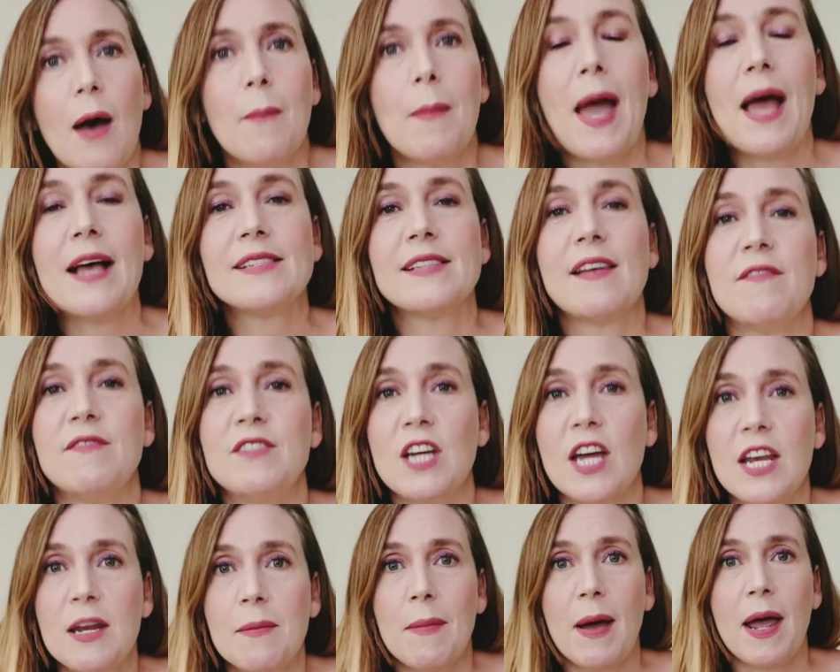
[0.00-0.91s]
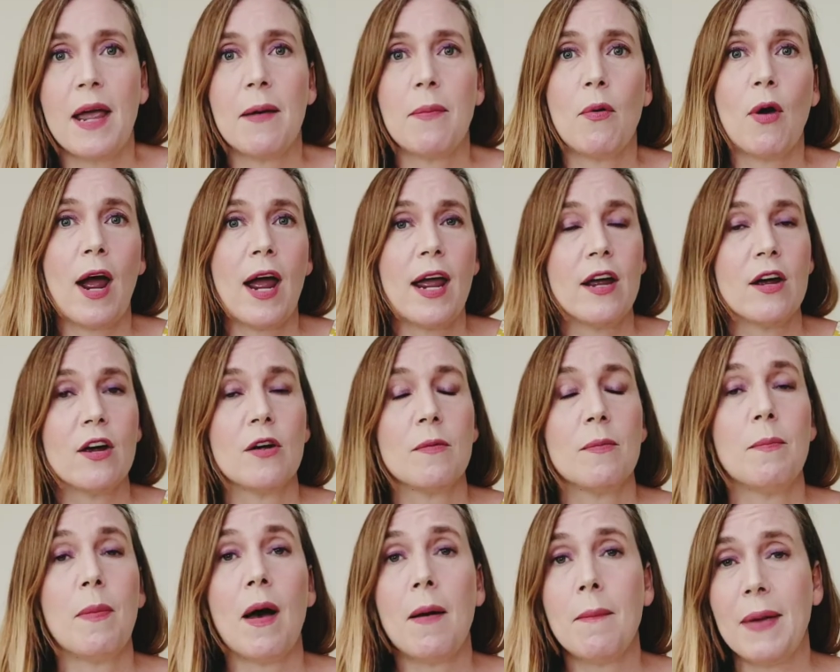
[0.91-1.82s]
As I've done in my prior
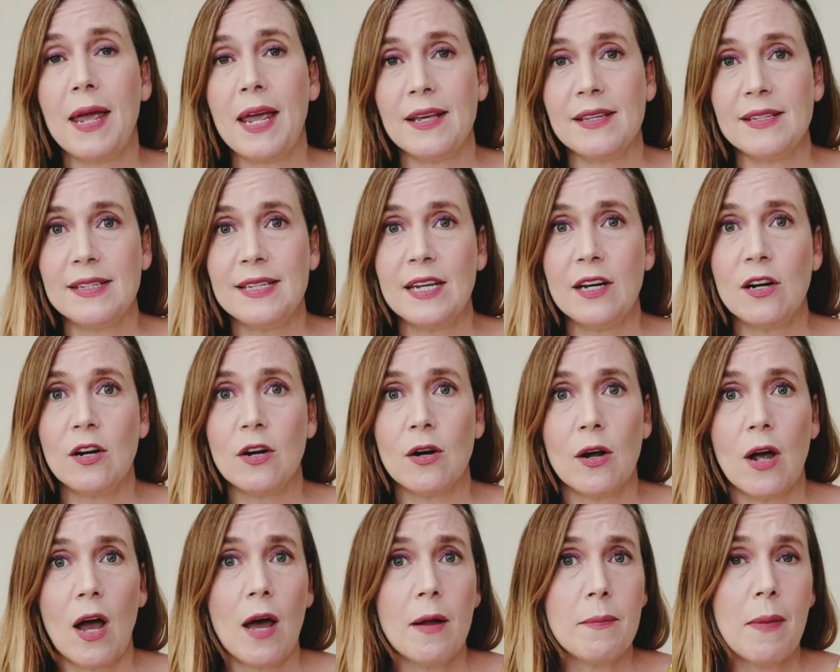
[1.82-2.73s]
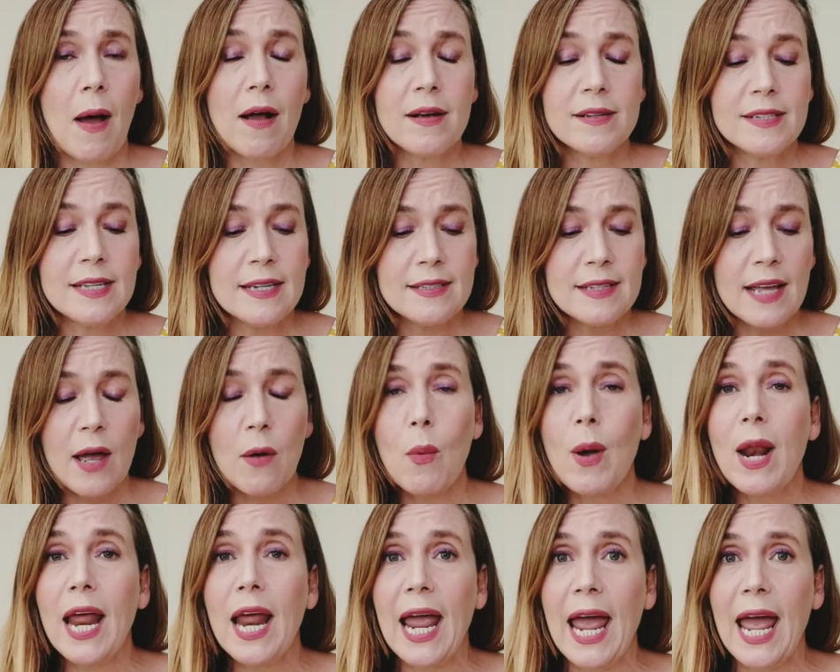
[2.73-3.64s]
Bombay and Cedar unboxings, I
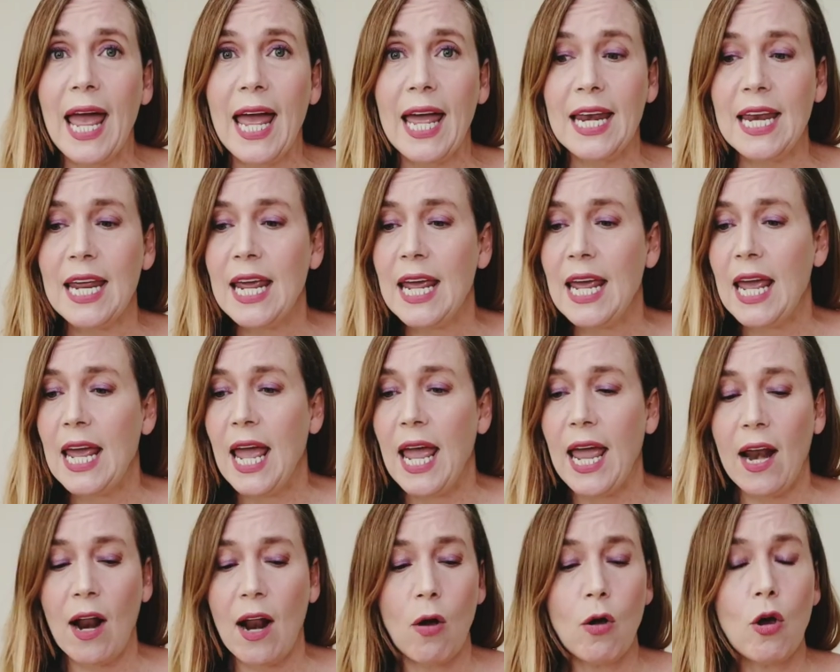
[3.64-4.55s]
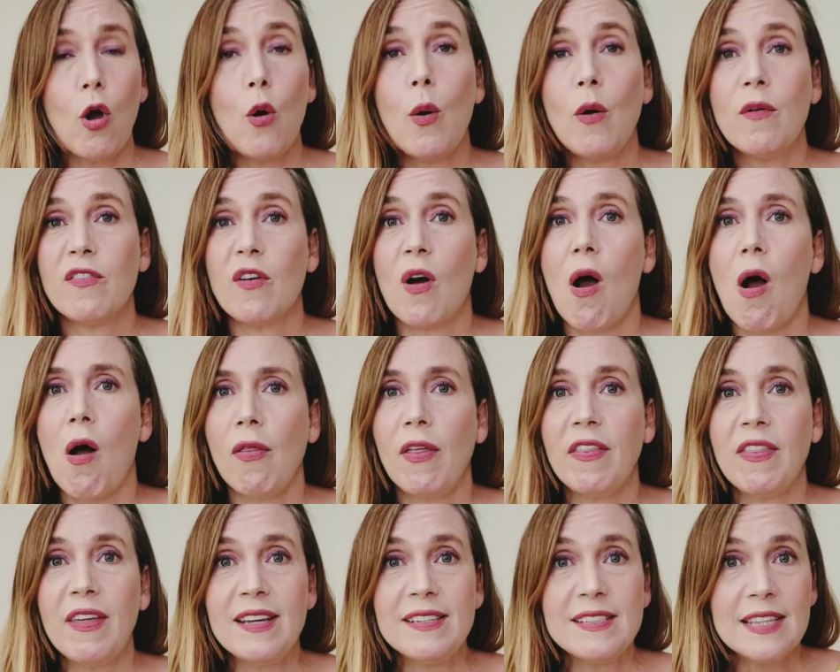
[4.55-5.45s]
went ahead and I'll go over all the
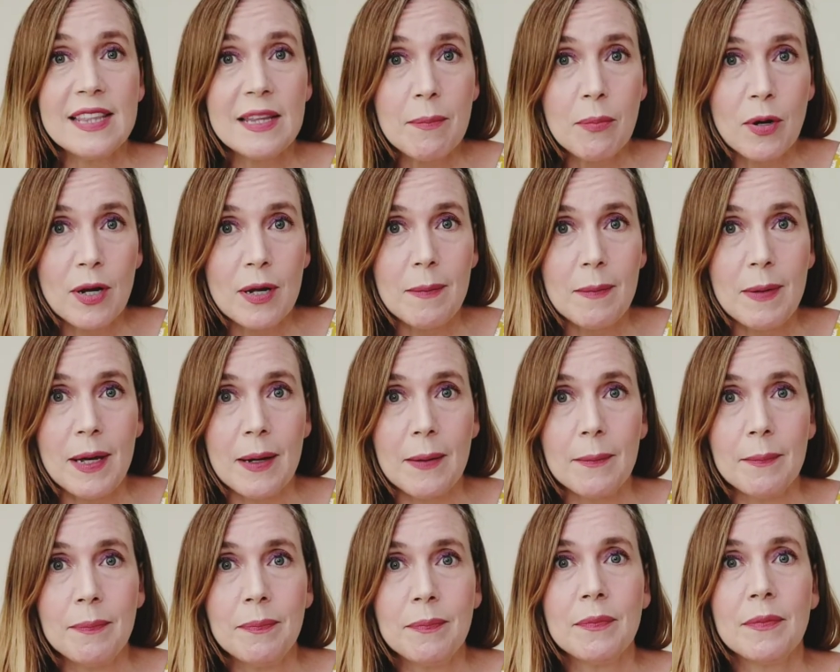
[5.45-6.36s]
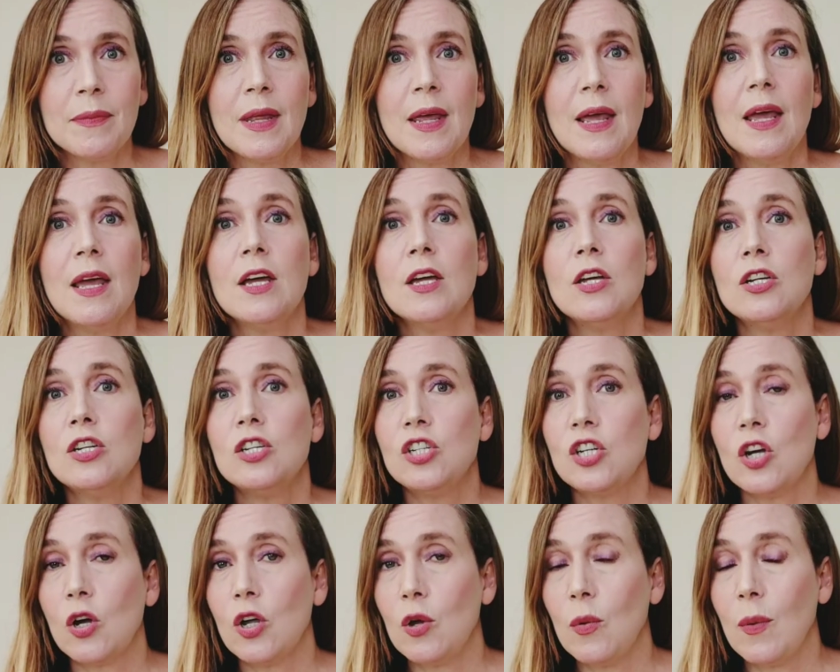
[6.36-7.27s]
things in the premium,
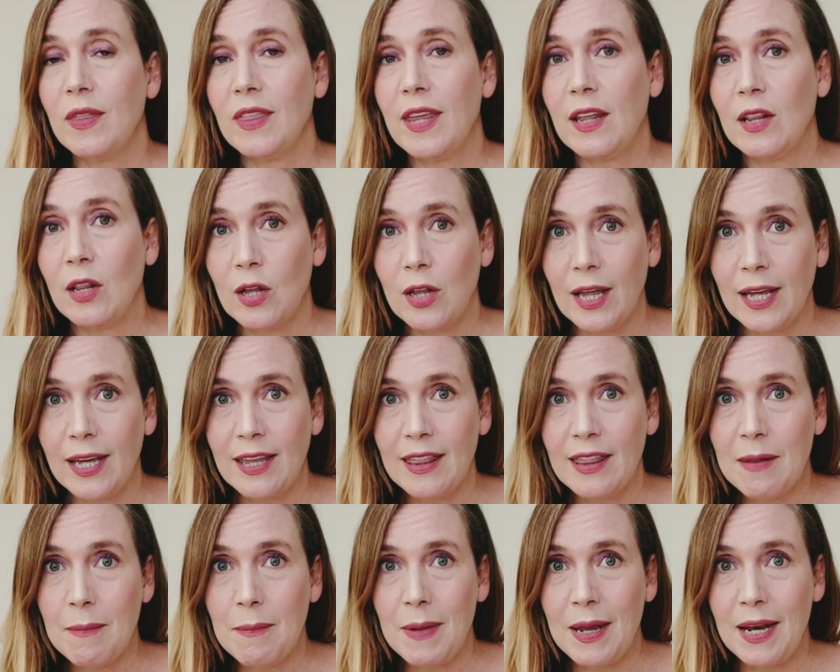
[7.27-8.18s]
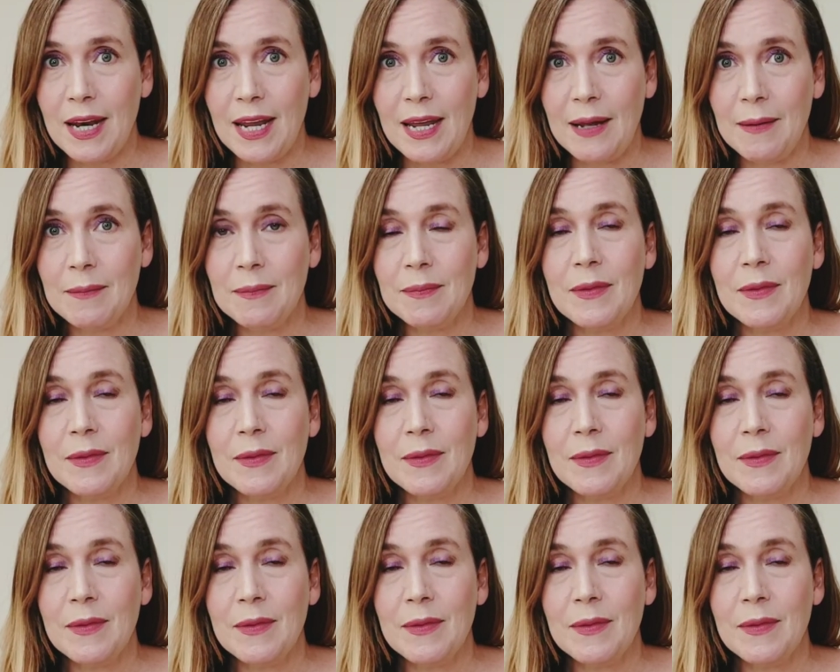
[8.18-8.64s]
show you what they look like in the mini